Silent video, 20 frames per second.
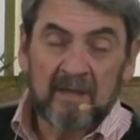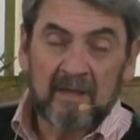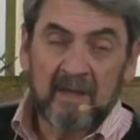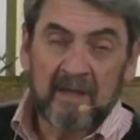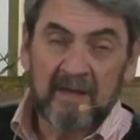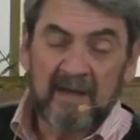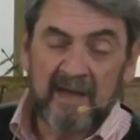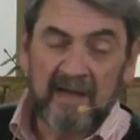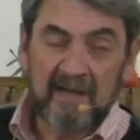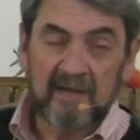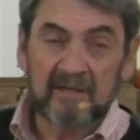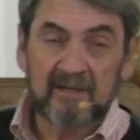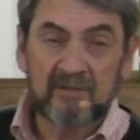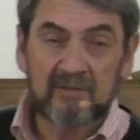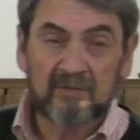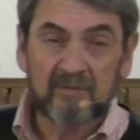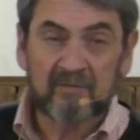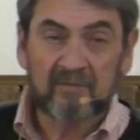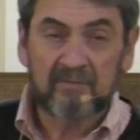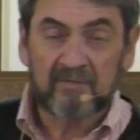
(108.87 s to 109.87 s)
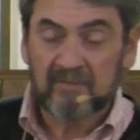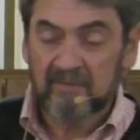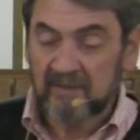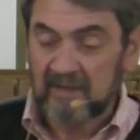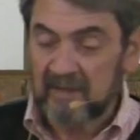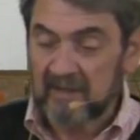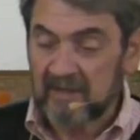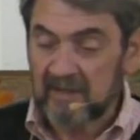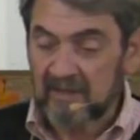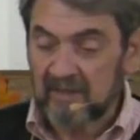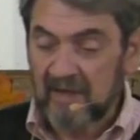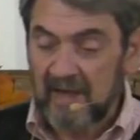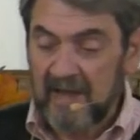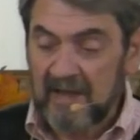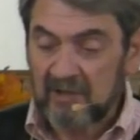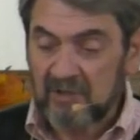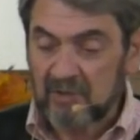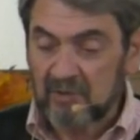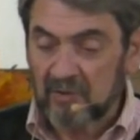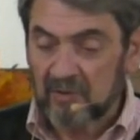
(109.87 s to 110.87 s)
and that is the
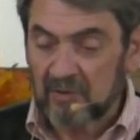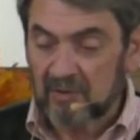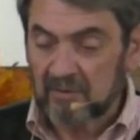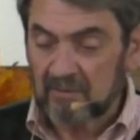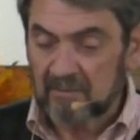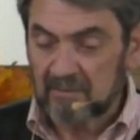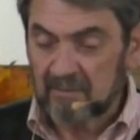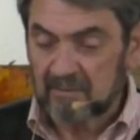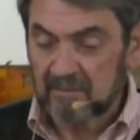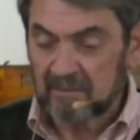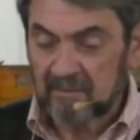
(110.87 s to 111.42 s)
national